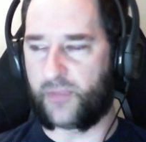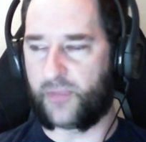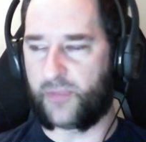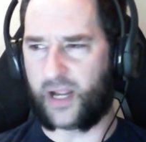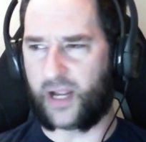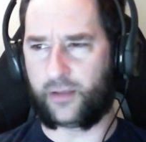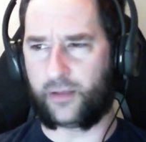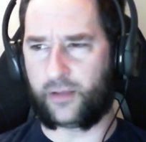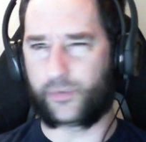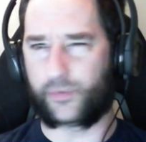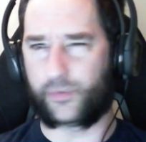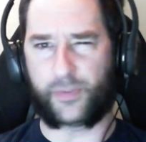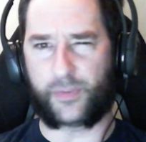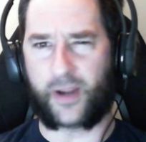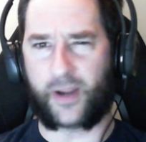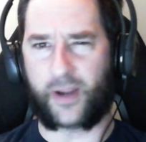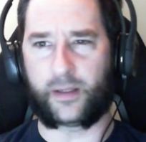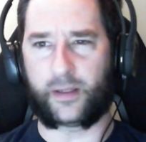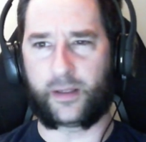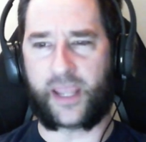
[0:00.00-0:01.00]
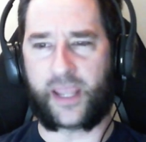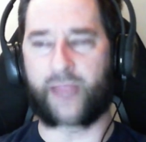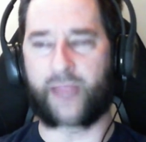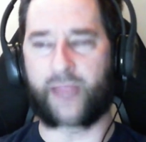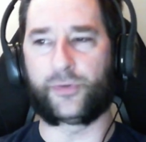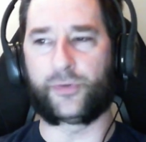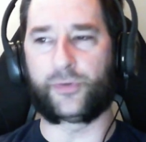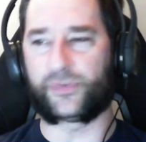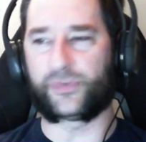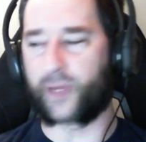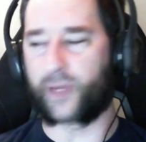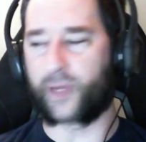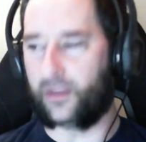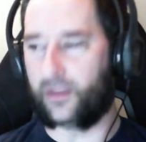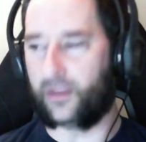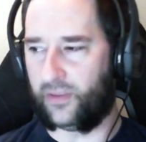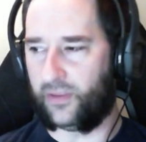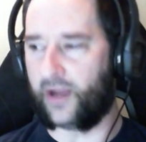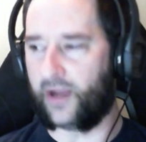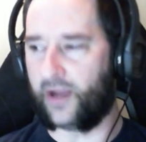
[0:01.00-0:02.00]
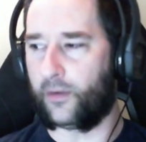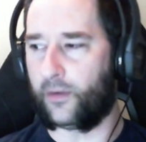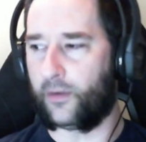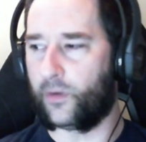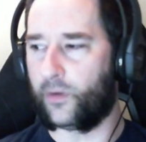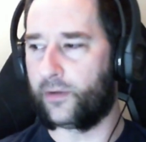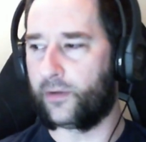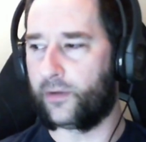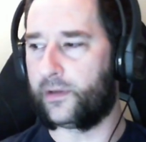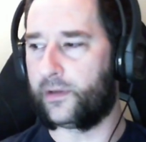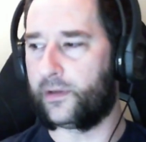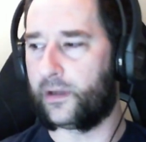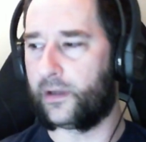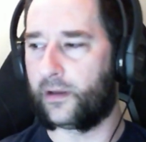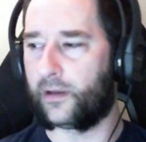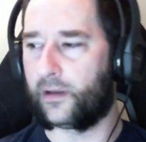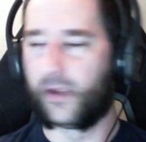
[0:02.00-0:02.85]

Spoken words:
There was a pile of cables right there where the